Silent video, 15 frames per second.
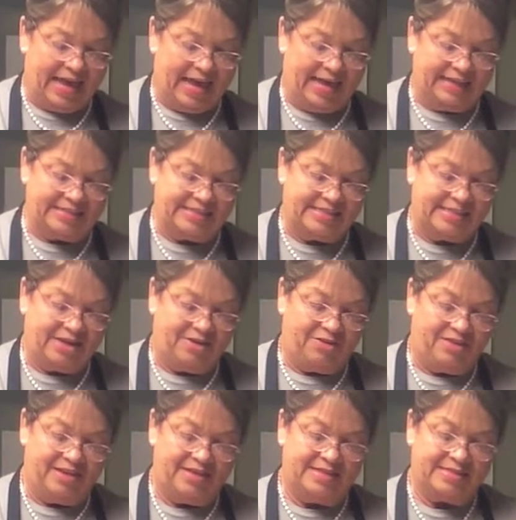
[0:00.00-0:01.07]
and so
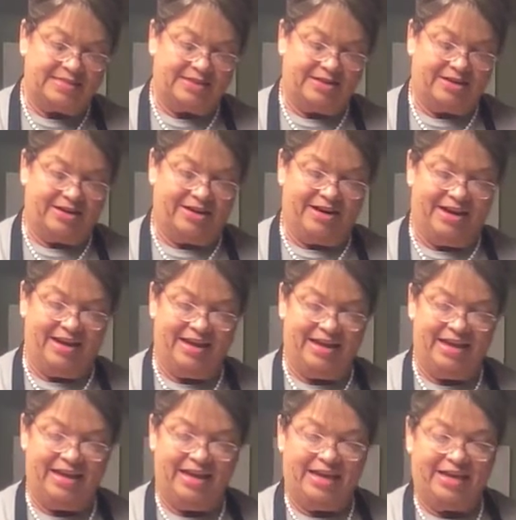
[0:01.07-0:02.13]
these are,
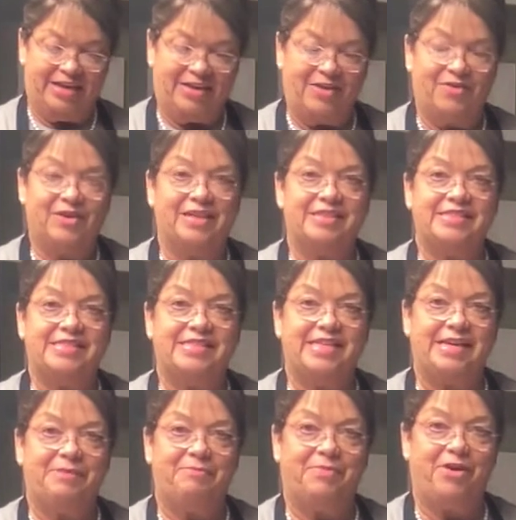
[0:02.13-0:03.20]
you can
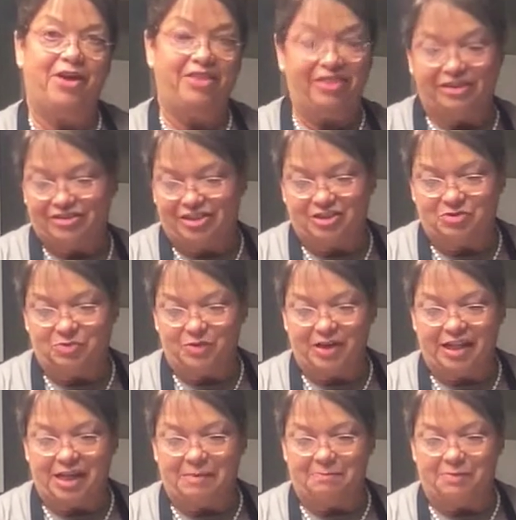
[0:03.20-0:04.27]
see, they're just
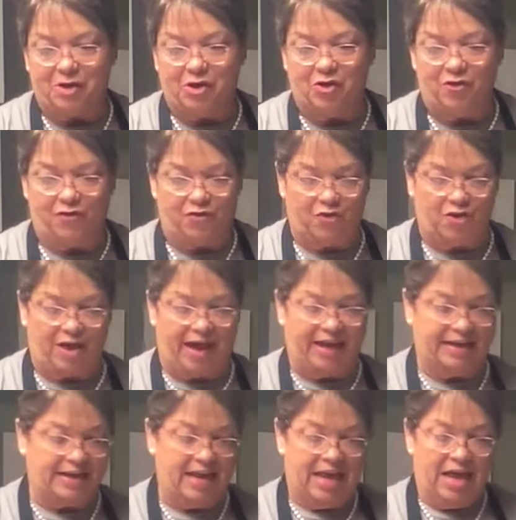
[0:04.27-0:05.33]
really beautiful
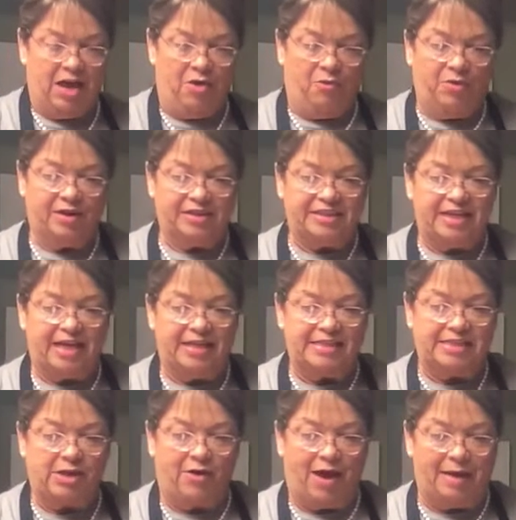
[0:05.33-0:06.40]
and well done.
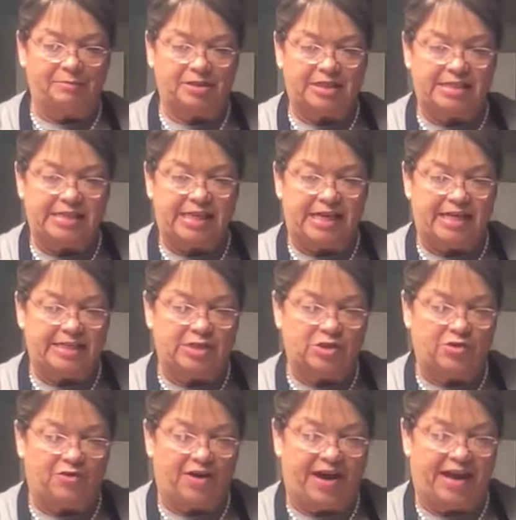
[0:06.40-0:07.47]
So I'm just going to
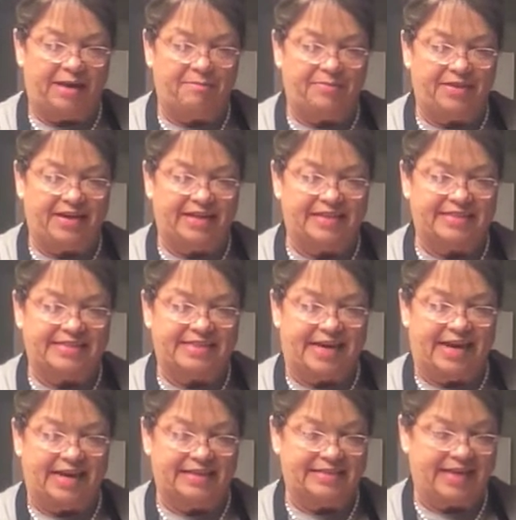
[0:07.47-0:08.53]
scrape the
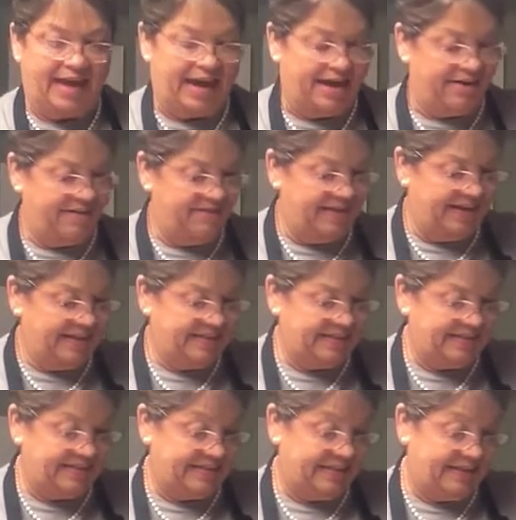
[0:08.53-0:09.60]
insides out of this.
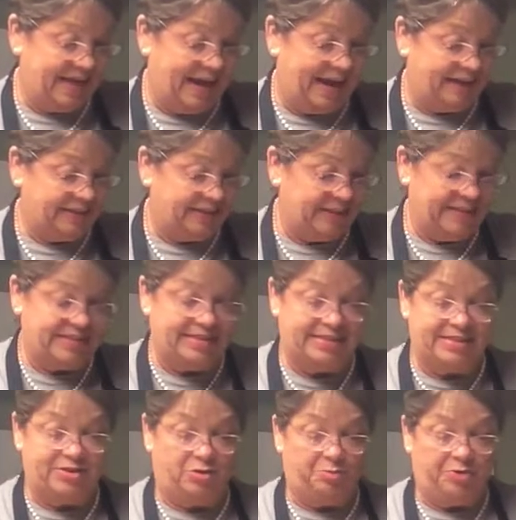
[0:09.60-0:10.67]
Actually, this is
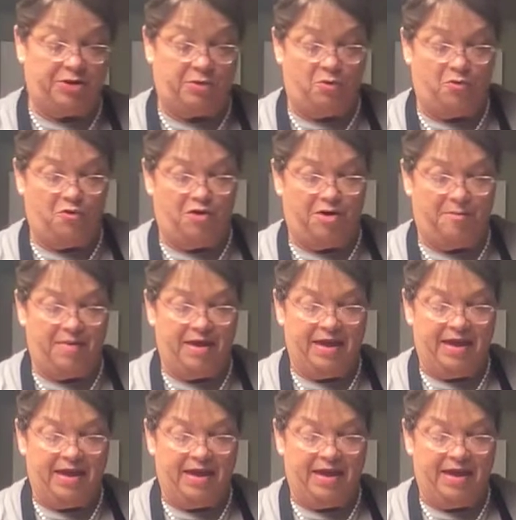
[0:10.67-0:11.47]
still pretty warm.